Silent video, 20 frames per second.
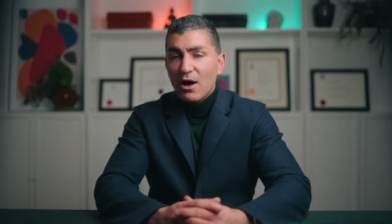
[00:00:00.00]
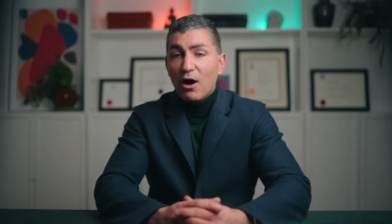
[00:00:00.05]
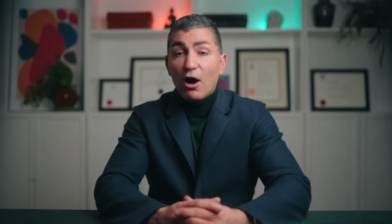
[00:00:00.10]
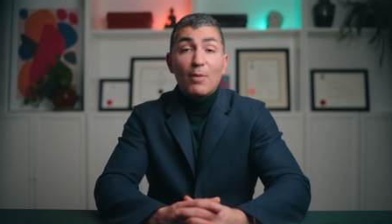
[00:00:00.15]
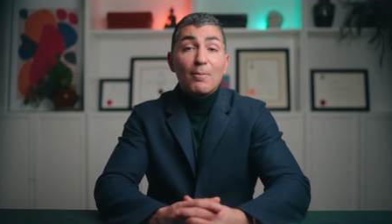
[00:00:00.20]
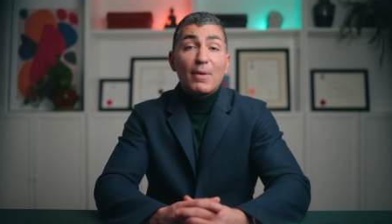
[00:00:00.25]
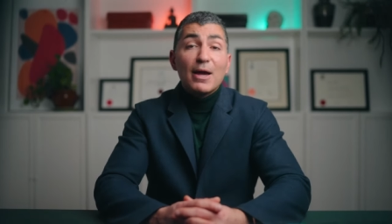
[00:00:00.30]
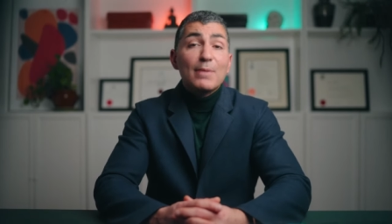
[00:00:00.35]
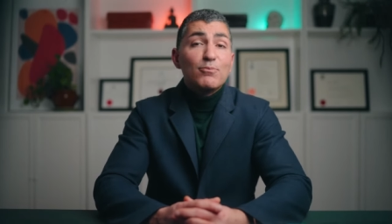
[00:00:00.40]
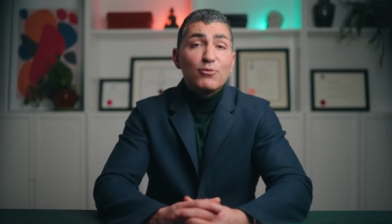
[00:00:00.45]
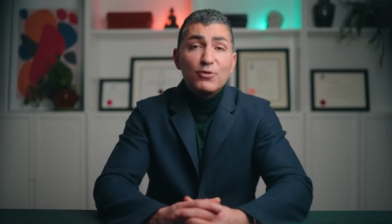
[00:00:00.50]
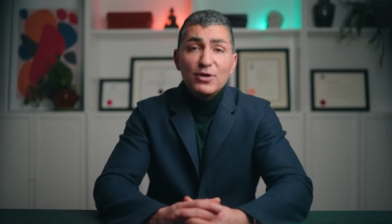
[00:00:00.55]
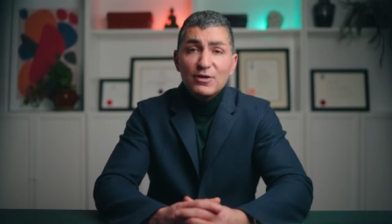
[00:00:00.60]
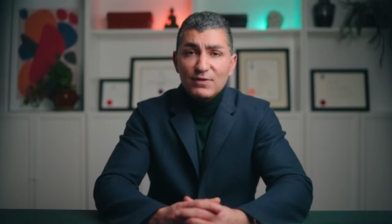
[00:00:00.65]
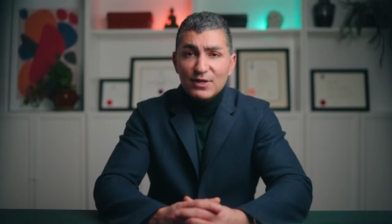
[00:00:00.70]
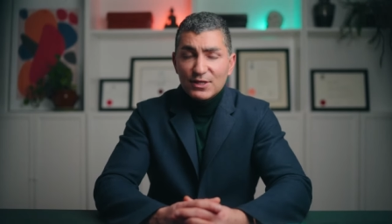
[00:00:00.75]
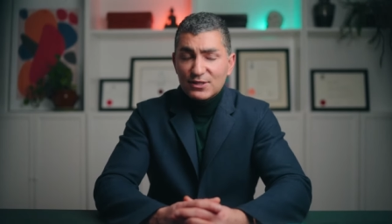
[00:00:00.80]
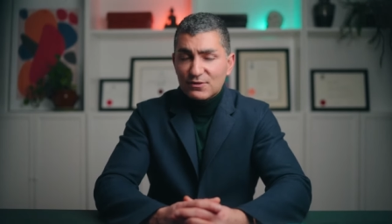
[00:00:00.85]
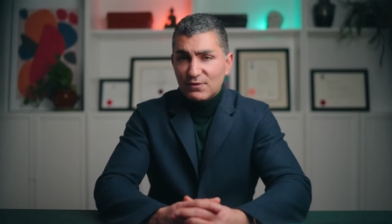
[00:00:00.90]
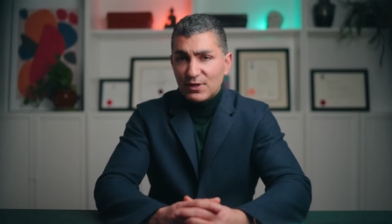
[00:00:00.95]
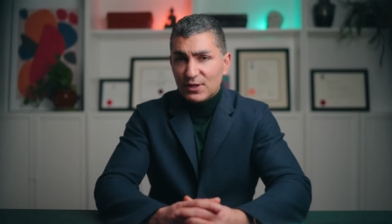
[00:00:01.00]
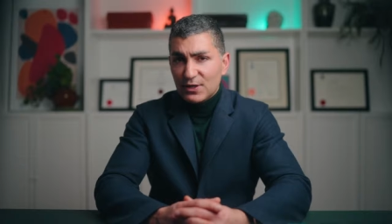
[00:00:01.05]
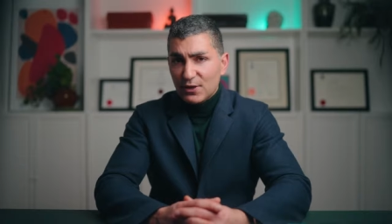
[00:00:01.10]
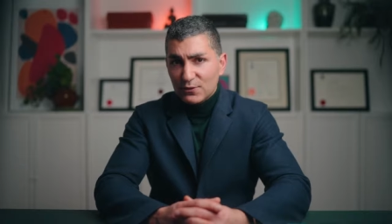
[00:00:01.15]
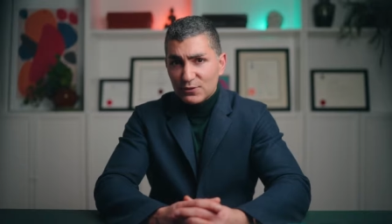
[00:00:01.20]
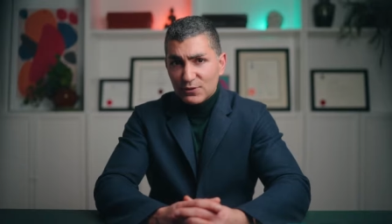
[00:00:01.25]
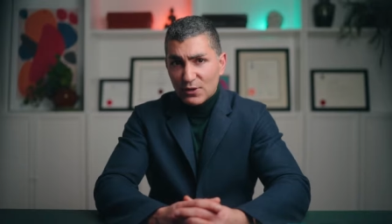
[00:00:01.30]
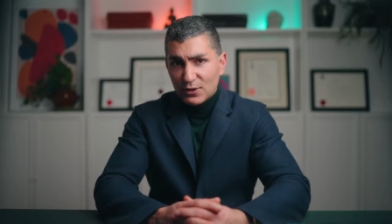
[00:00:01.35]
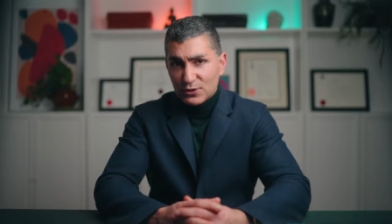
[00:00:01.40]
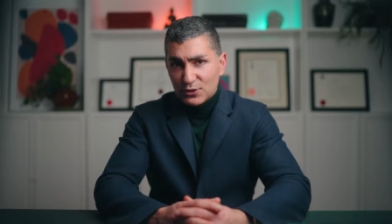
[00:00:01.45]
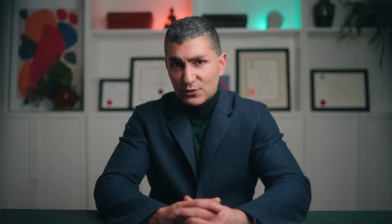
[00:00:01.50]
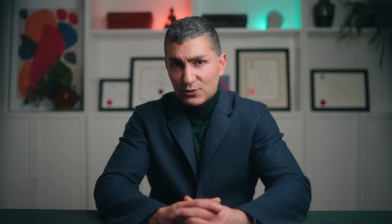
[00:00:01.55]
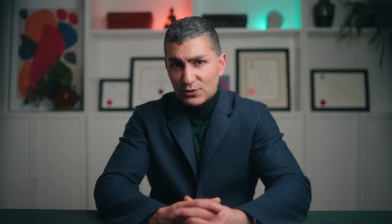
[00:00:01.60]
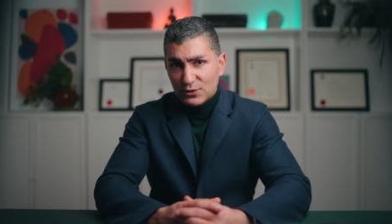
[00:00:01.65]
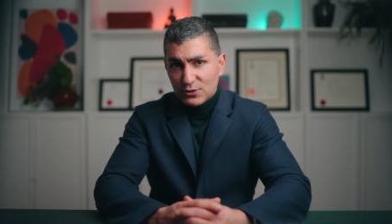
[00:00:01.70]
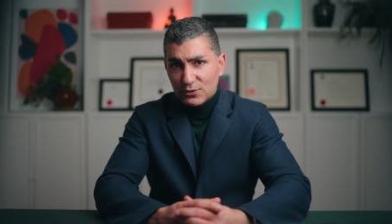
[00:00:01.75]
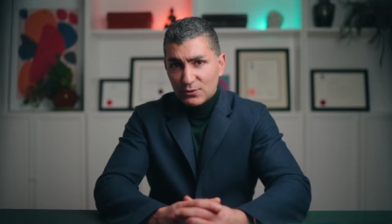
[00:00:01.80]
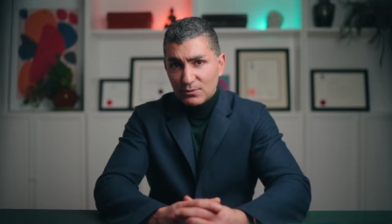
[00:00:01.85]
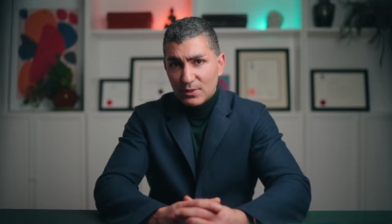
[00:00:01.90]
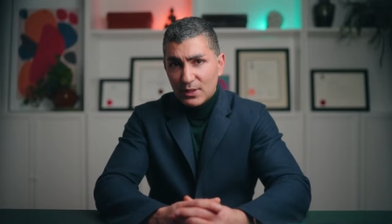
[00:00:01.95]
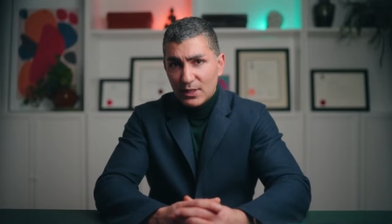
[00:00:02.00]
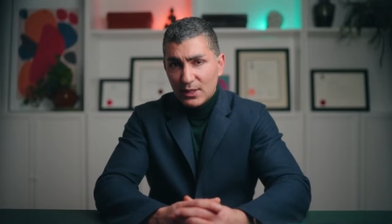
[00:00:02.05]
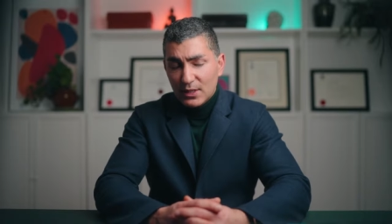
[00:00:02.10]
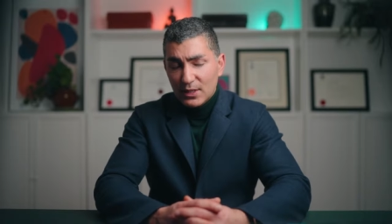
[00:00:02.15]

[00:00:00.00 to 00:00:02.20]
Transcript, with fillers: on my previous videos on YouTube.